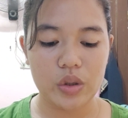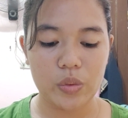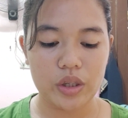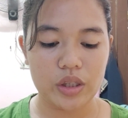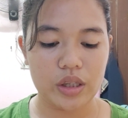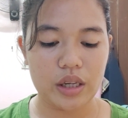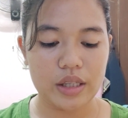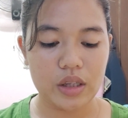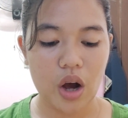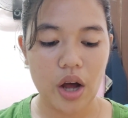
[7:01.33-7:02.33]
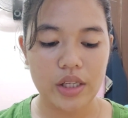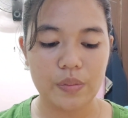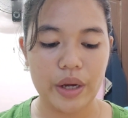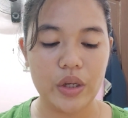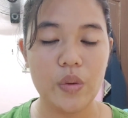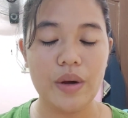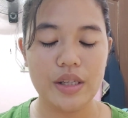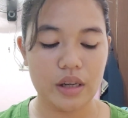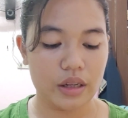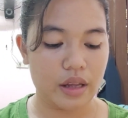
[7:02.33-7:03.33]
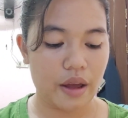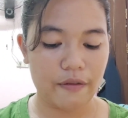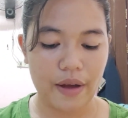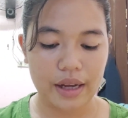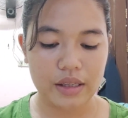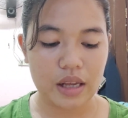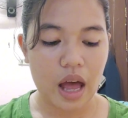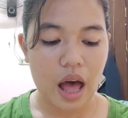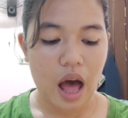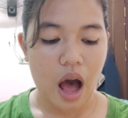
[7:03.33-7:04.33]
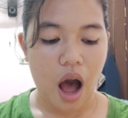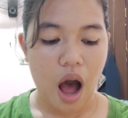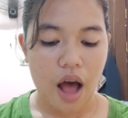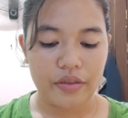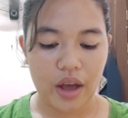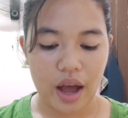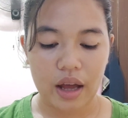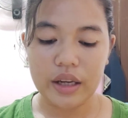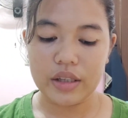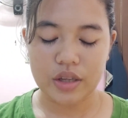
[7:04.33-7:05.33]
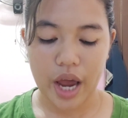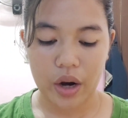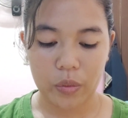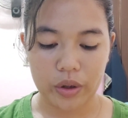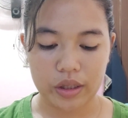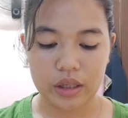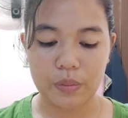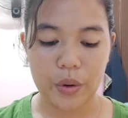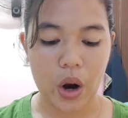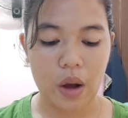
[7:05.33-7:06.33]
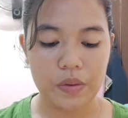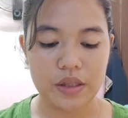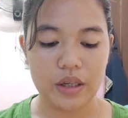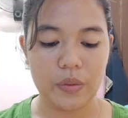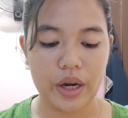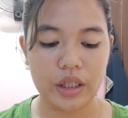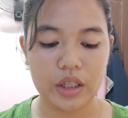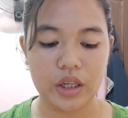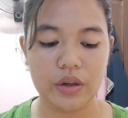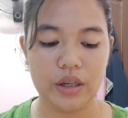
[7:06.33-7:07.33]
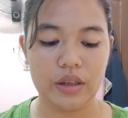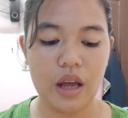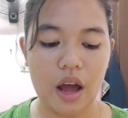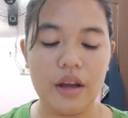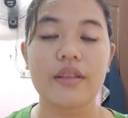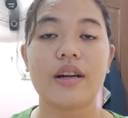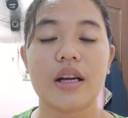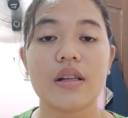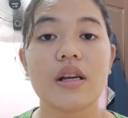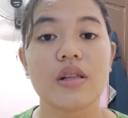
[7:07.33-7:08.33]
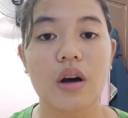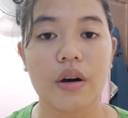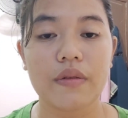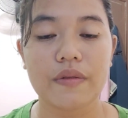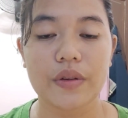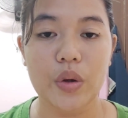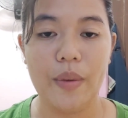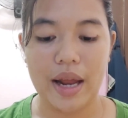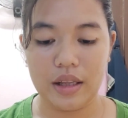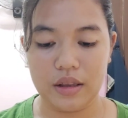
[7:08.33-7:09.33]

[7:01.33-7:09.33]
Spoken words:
which is caused by humans and the affects the entire world, is perhaps the great current threat of humanity.